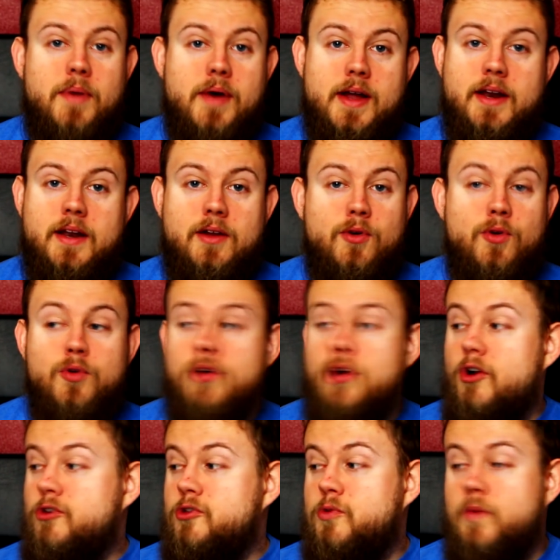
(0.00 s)
but who
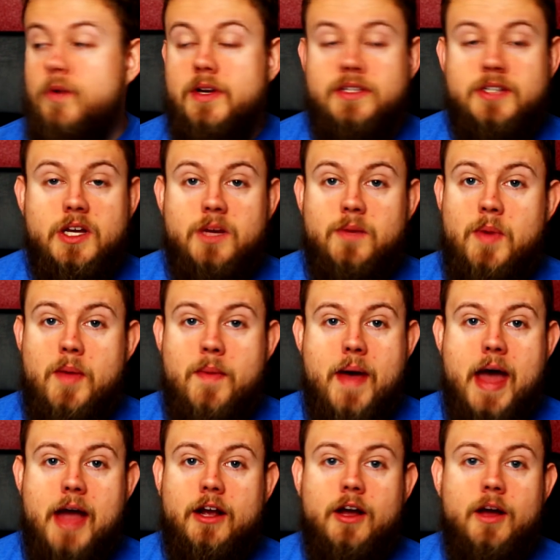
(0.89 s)
knows when it's going to
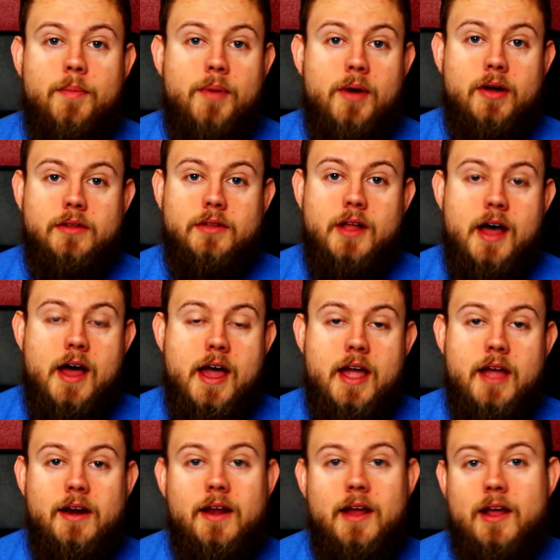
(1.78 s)
be back up
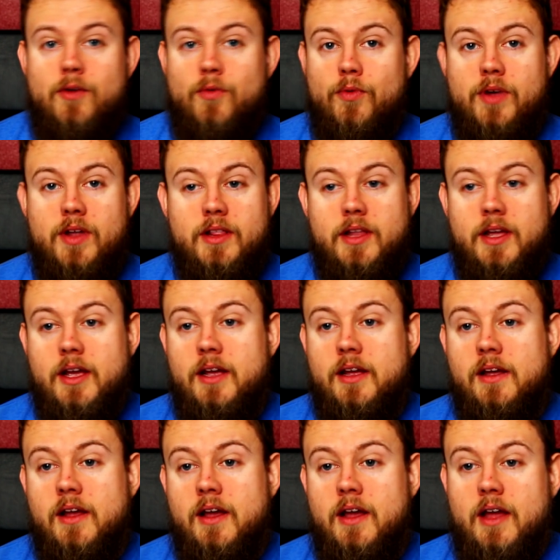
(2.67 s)
online. And
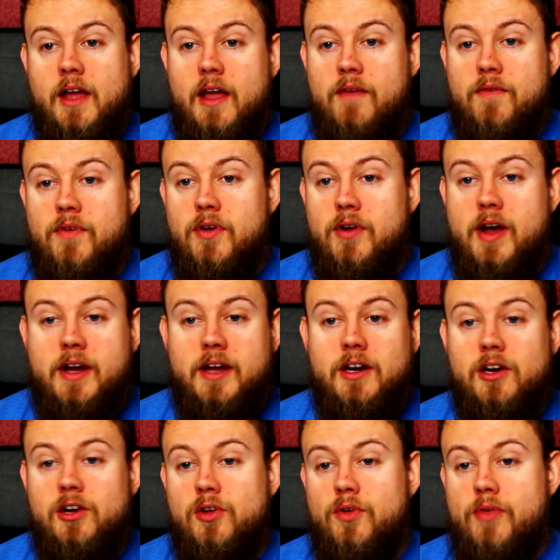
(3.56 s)
really, if you're not
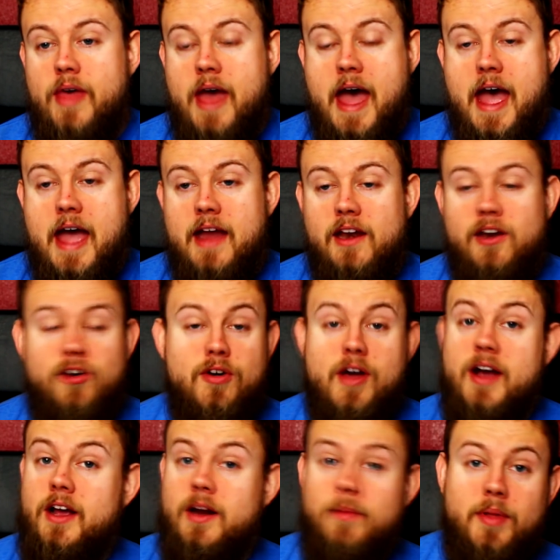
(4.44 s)
going to do that and you're
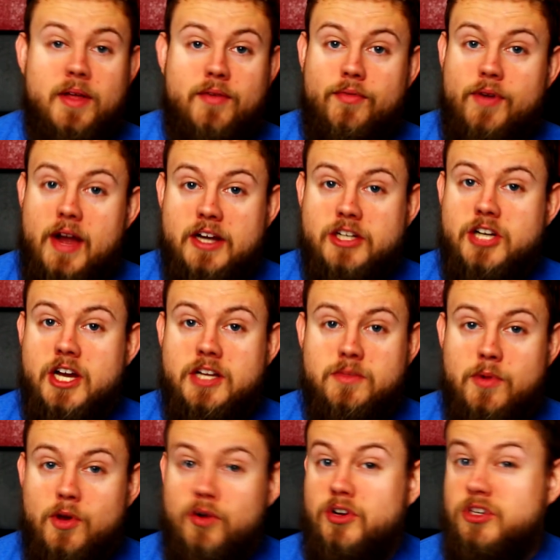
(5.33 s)
not going to play
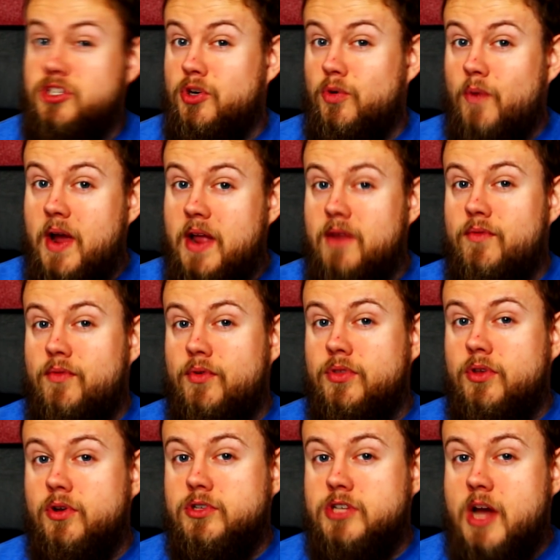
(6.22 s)
franchise mode because you're waiting
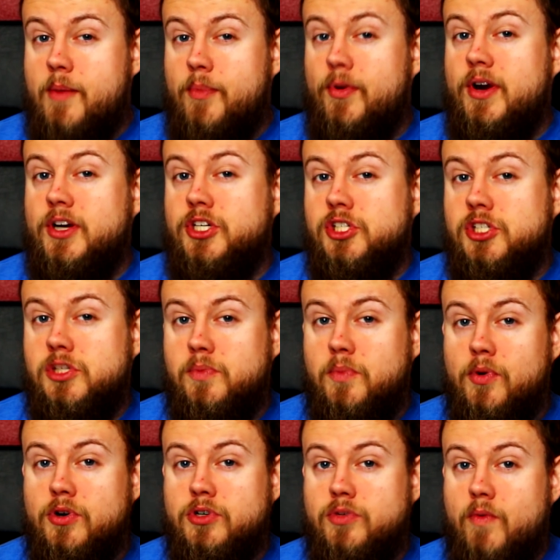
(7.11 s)
for those Operation
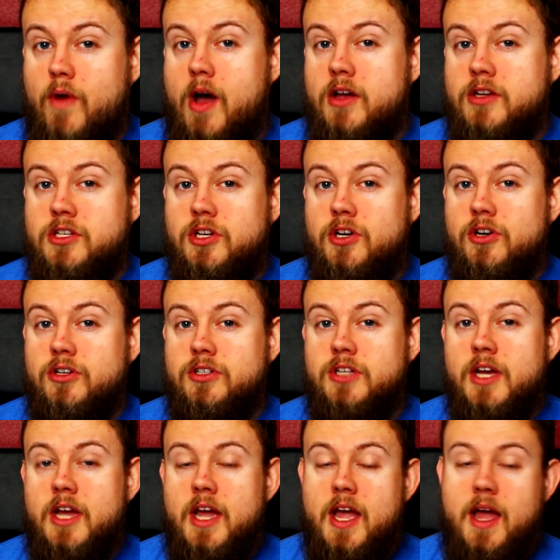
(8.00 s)
Sports
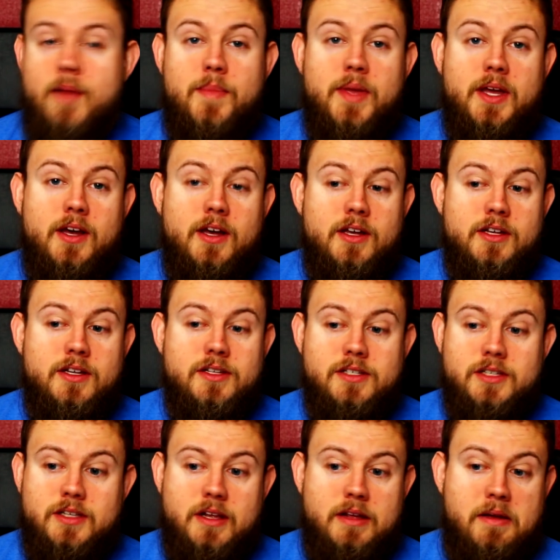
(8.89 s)
rosters, and
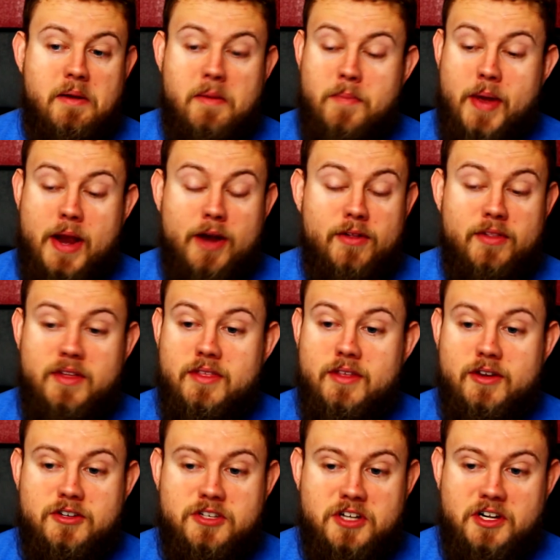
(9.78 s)
because apparently
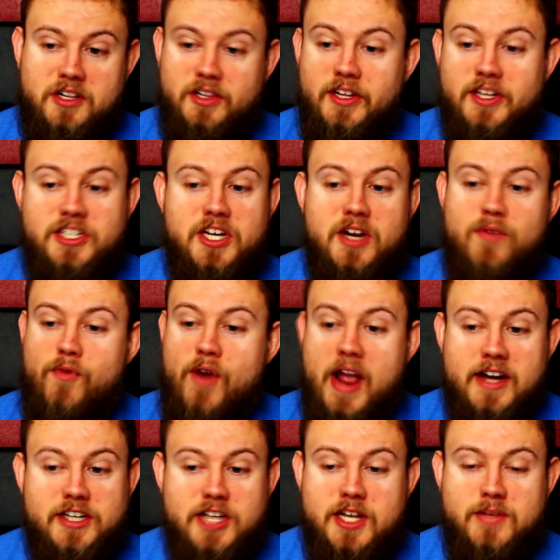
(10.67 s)
there's a glitch in
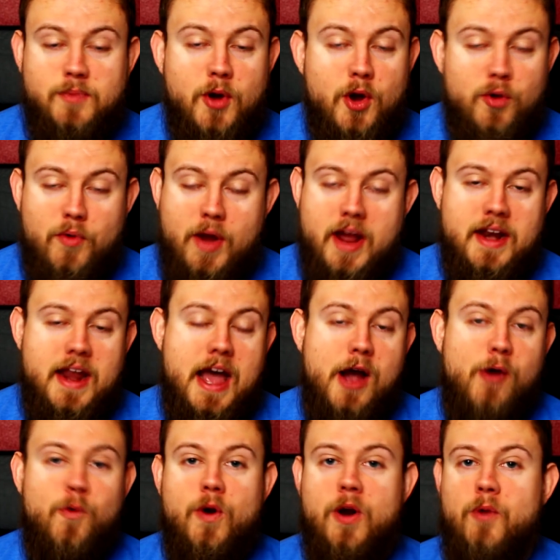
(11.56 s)
franchise mode right
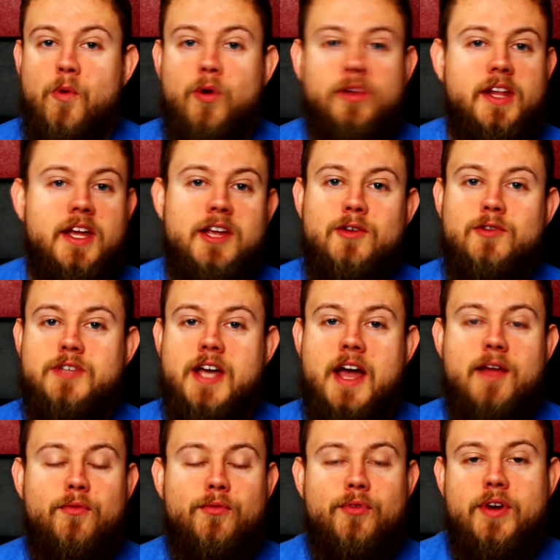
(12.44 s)
now where it won't let you
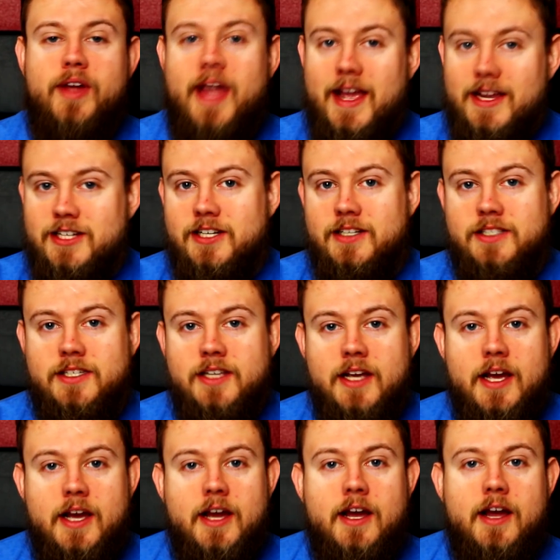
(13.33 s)
sign free
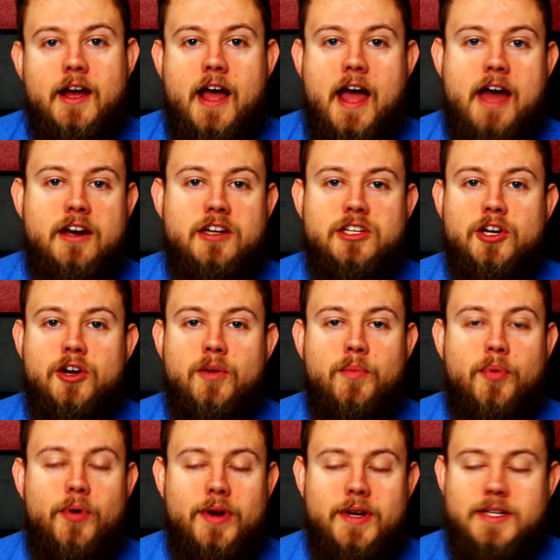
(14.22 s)
agents at a
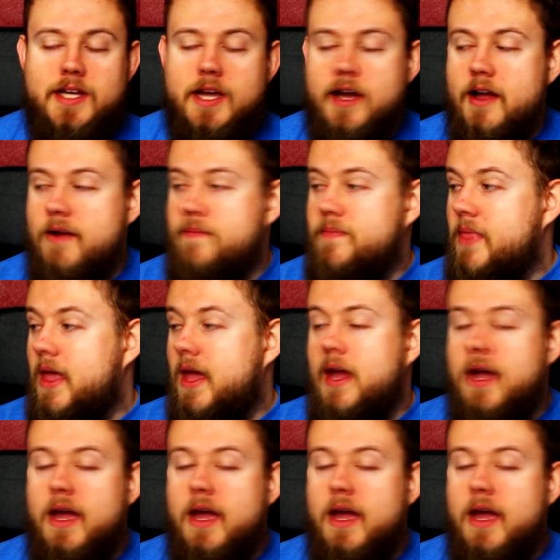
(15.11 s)
certain point in time,